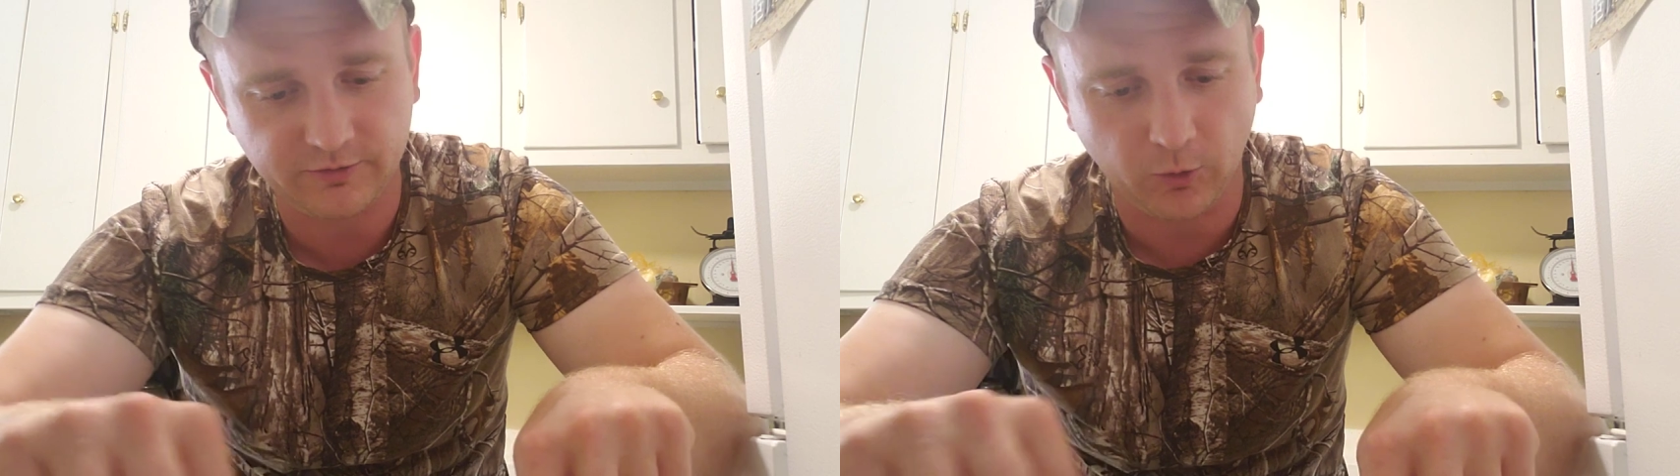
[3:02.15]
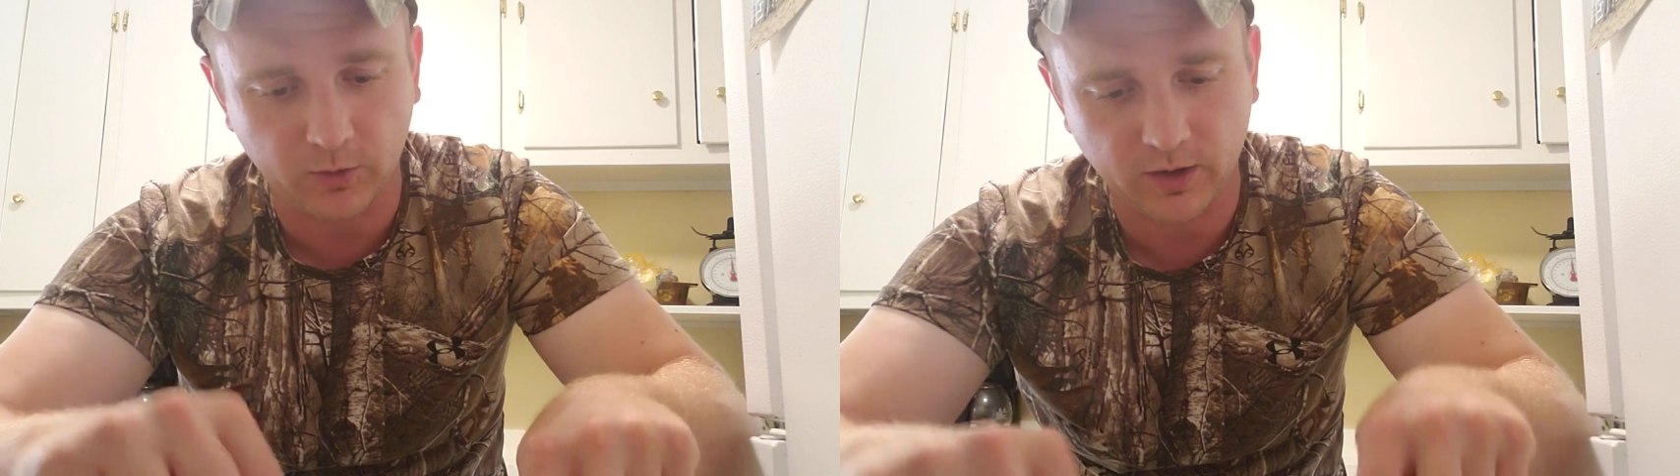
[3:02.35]

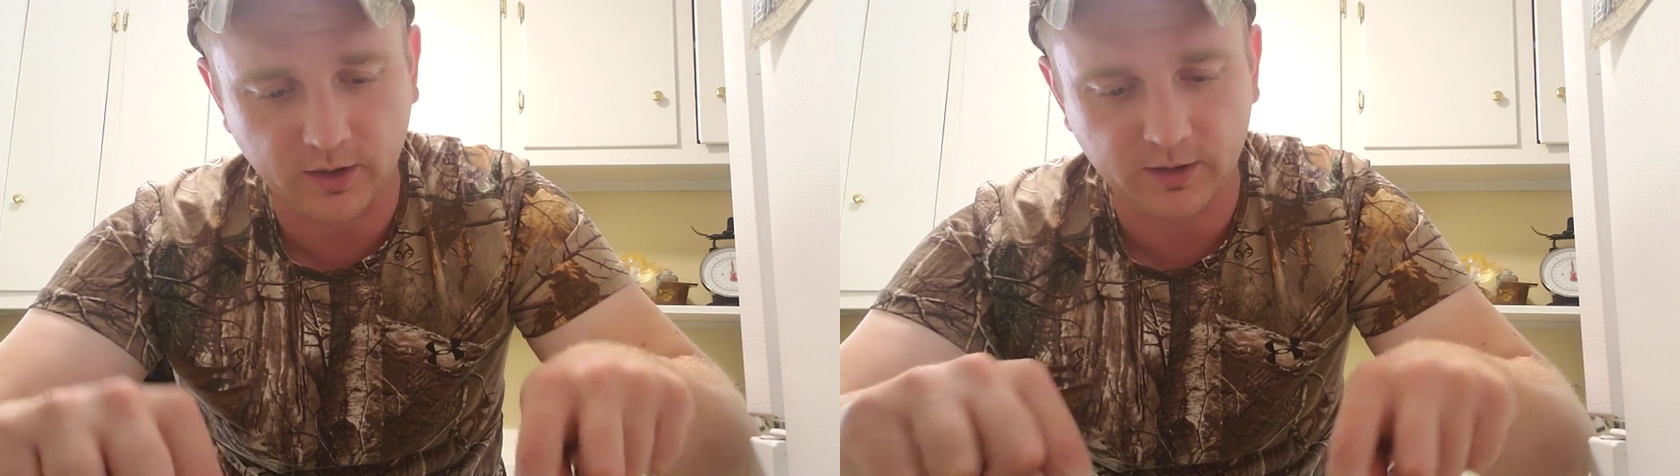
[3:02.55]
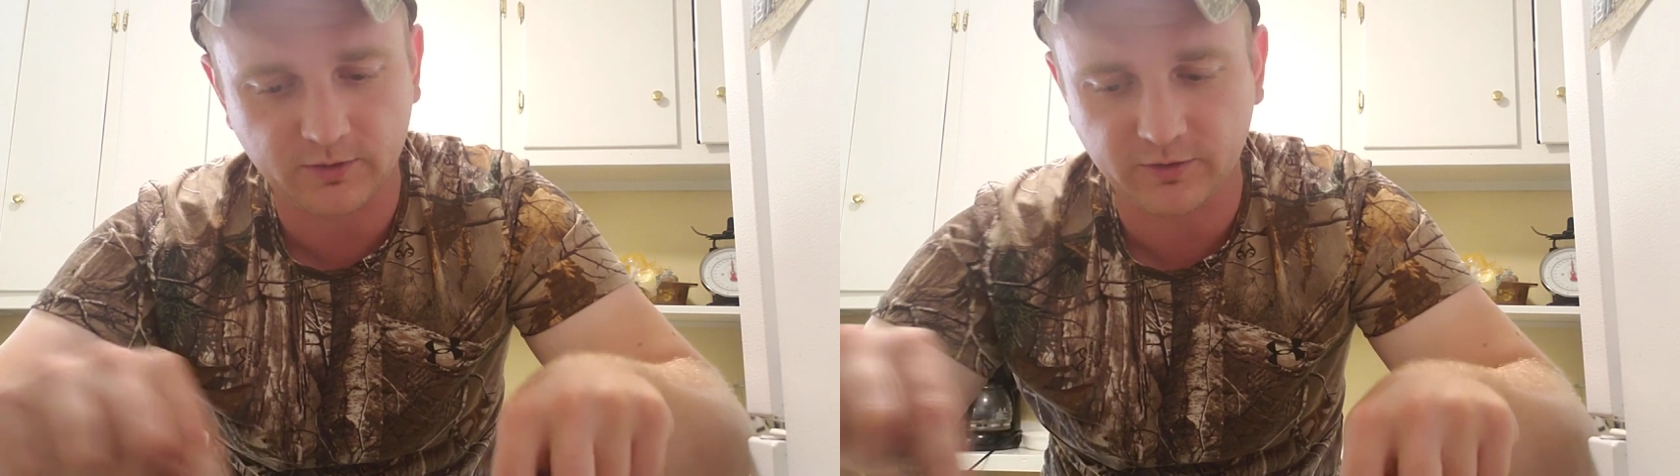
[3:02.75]
4
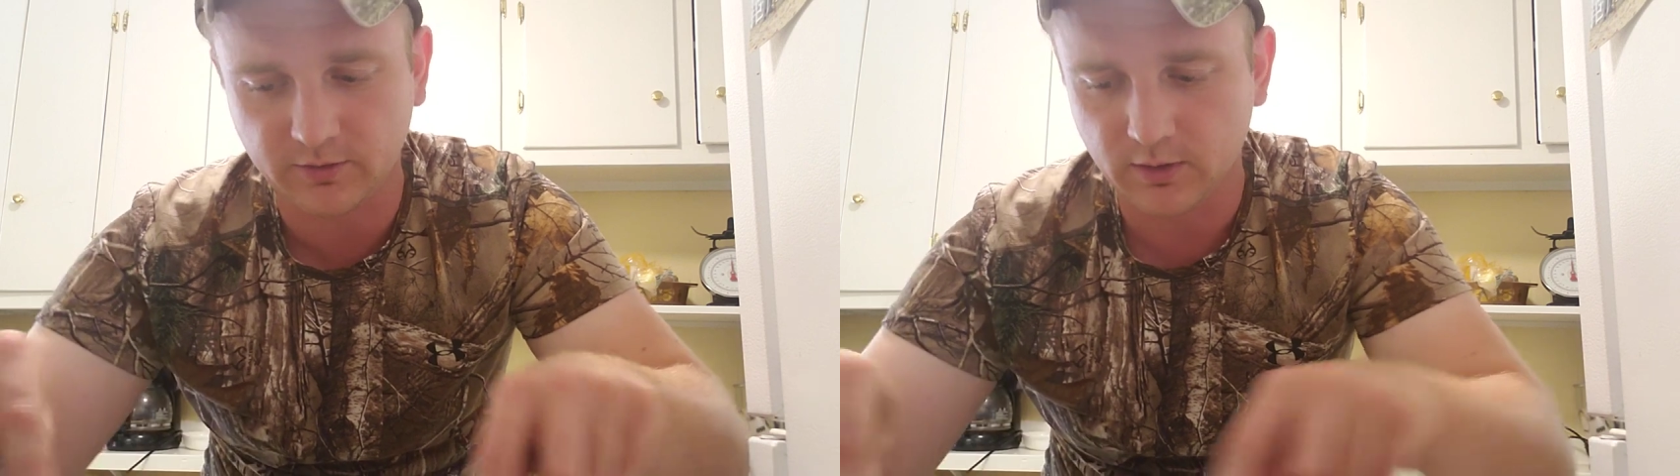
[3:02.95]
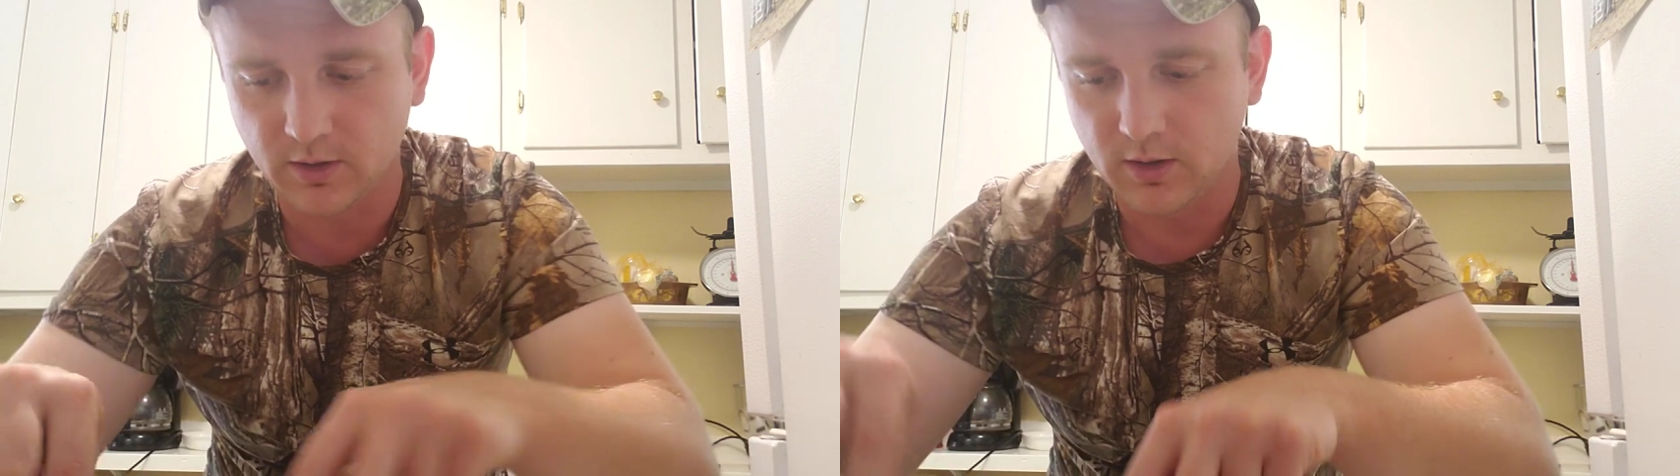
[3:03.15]
nights
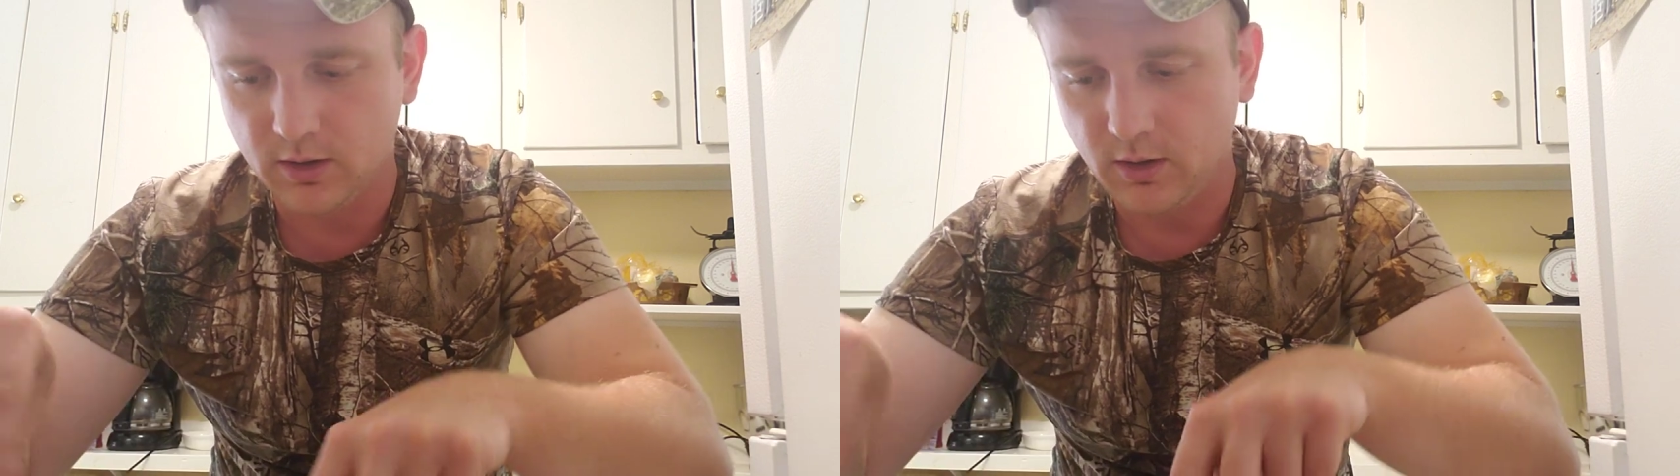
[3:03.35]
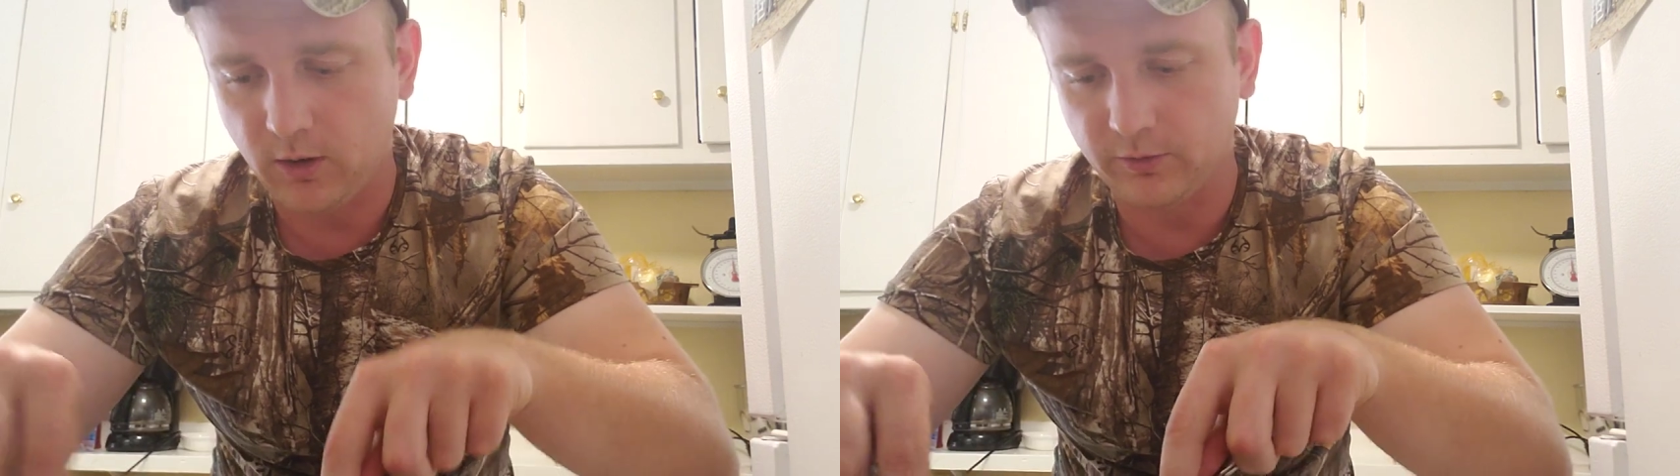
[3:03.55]

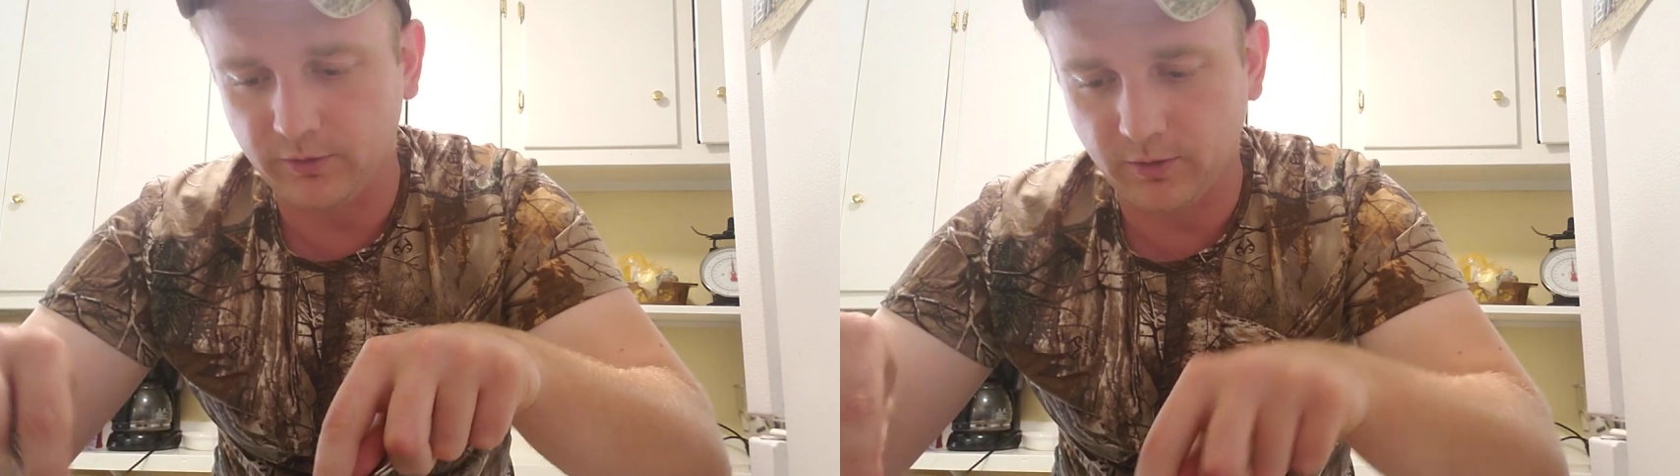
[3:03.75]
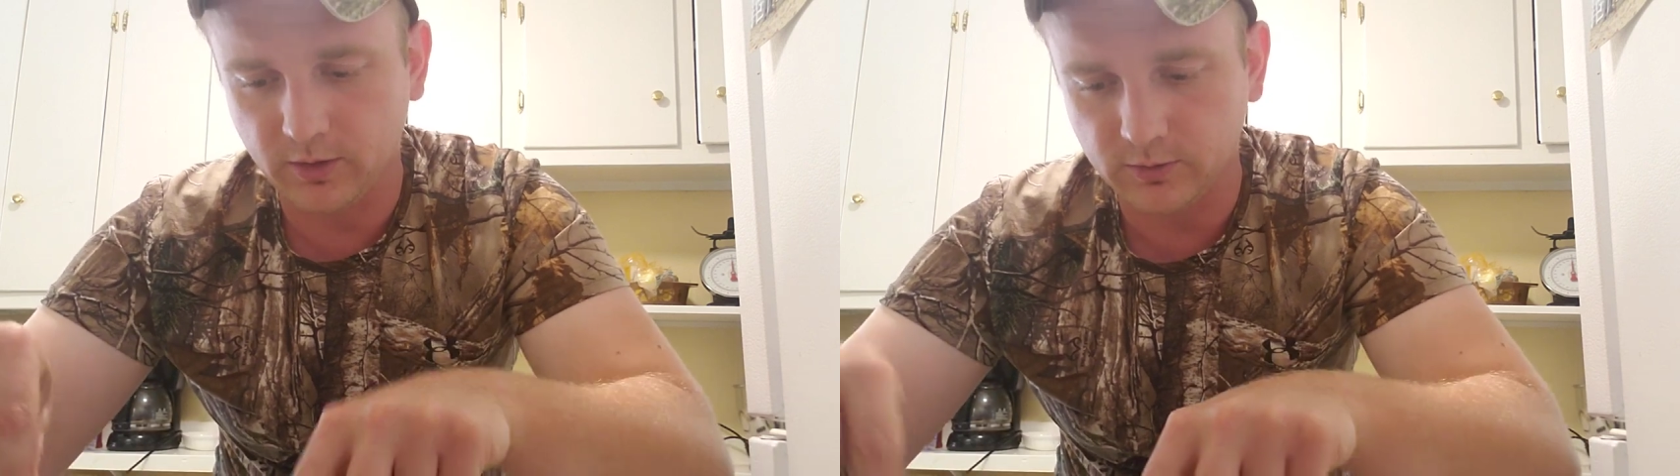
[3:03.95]
on
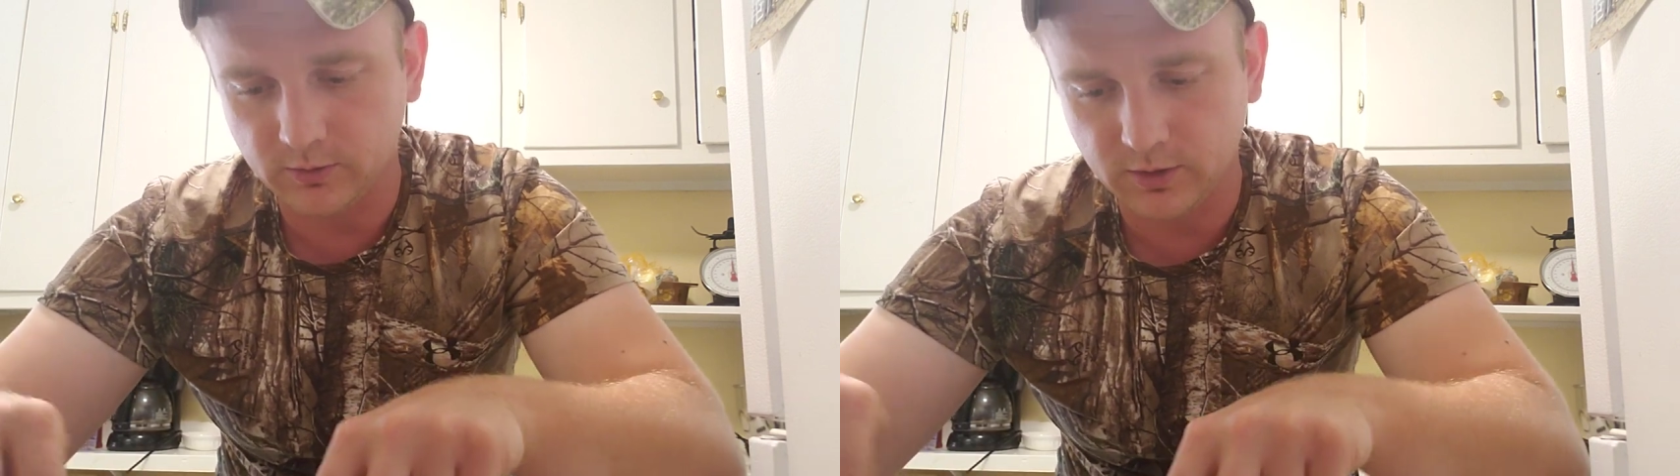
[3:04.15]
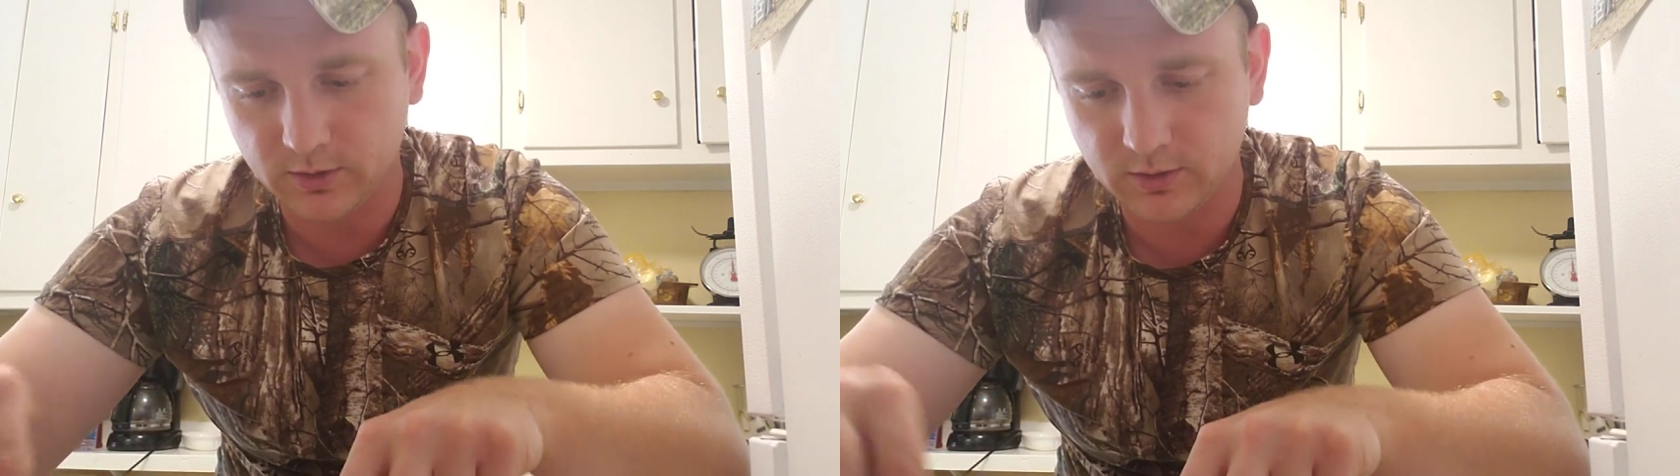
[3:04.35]
the
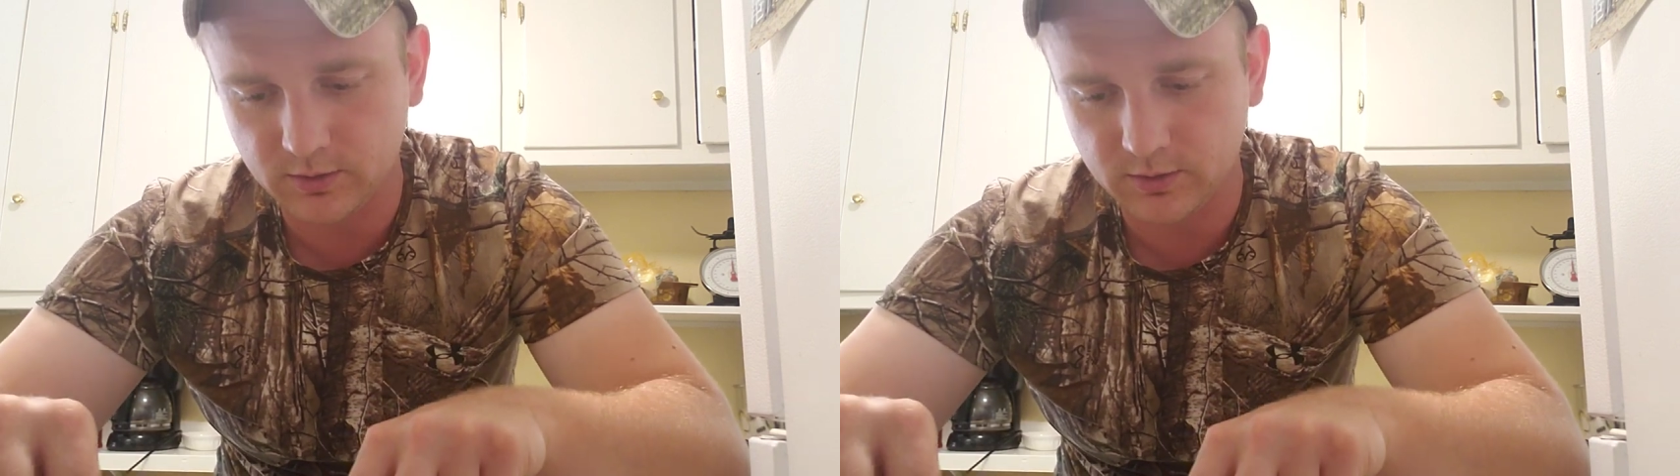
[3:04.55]
road,